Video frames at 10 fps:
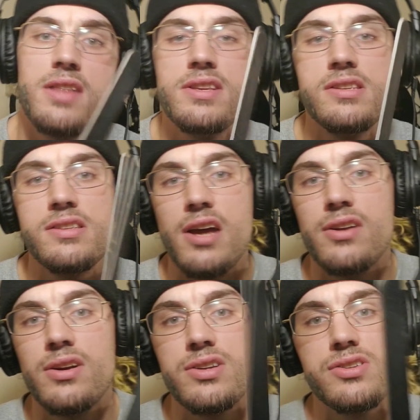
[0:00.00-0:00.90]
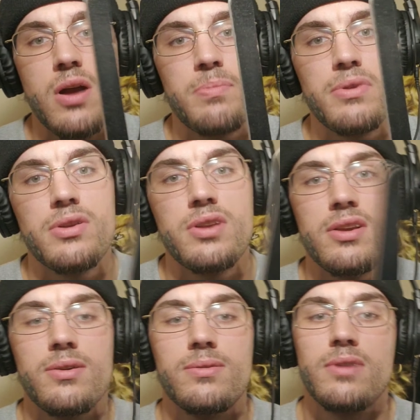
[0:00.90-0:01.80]
This is how you're going to sharpen your
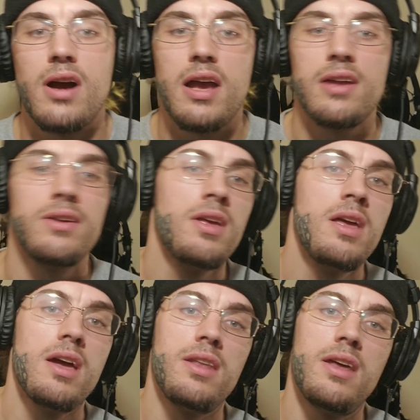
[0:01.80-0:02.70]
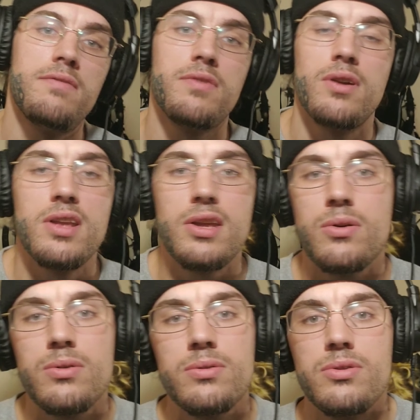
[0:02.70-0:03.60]
needle, all right? And then for a
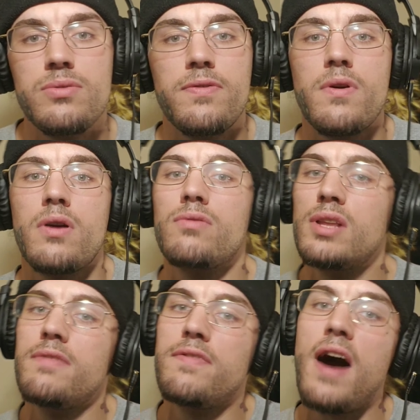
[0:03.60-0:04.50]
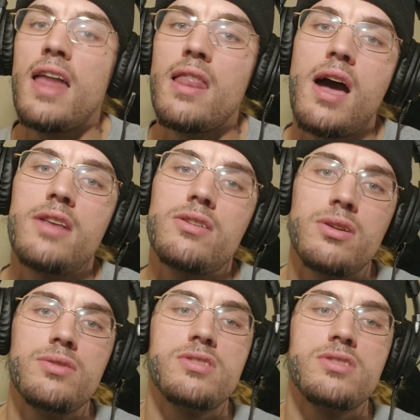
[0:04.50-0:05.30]
needle, for a really fine line, you're going to use a